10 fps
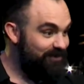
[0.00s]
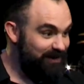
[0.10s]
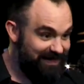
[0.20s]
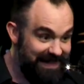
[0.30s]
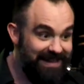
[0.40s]

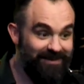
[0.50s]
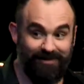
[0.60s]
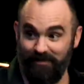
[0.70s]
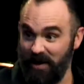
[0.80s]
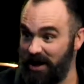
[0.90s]
within
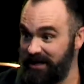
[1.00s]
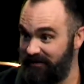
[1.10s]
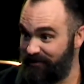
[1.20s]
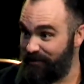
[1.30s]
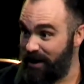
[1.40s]
the body
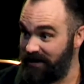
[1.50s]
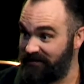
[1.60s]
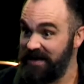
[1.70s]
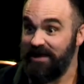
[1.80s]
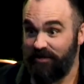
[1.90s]
of Christ
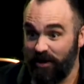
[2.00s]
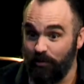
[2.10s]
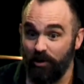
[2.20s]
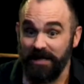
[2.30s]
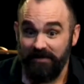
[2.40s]
that are
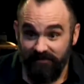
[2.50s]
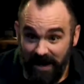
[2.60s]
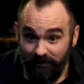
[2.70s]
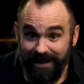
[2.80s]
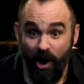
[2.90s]
working
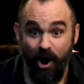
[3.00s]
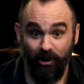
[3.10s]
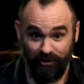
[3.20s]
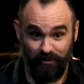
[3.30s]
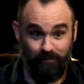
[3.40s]
very
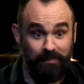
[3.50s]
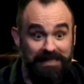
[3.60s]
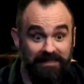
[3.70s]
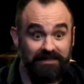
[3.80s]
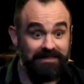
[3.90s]
hard to
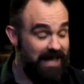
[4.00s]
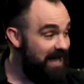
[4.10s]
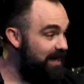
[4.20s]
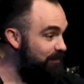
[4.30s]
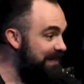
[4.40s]
build
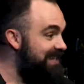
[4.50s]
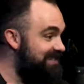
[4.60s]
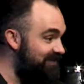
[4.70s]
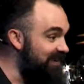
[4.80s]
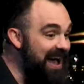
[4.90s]
up
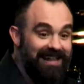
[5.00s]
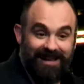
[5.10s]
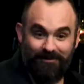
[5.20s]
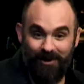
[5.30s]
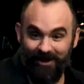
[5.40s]

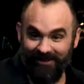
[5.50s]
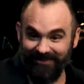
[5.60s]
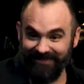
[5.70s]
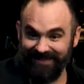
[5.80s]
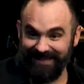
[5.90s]
dividing
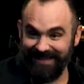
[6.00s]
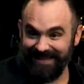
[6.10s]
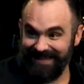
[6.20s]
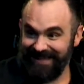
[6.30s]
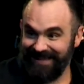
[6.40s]
walls,
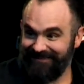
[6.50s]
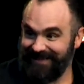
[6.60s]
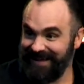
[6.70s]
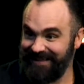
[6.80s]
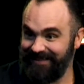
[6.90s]

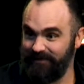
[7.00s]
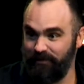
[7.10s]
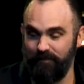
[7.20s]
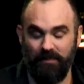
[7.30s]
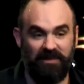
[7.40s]
right?
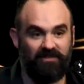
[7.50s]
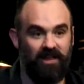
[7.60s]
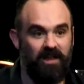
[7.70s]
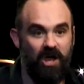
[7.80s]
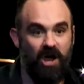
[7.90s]
Maybe it's
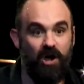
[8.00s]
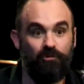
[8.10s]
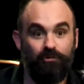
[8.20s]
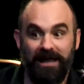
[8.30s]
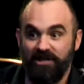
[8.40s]
a
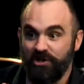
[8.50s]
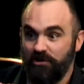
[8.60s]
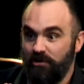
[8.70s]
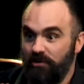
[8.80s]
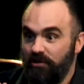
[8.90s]

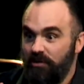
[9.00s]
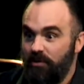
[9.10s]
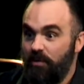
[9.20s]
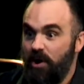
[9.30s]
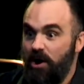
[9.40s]
racial
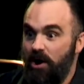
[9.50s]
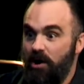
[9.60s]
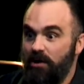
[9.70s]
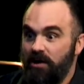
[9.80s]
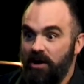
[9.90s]

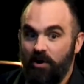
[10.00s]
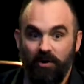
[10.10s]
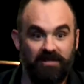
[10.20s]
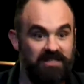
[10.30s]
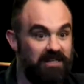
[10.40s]
wall, or
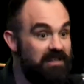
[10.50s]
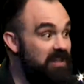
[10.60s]
it's a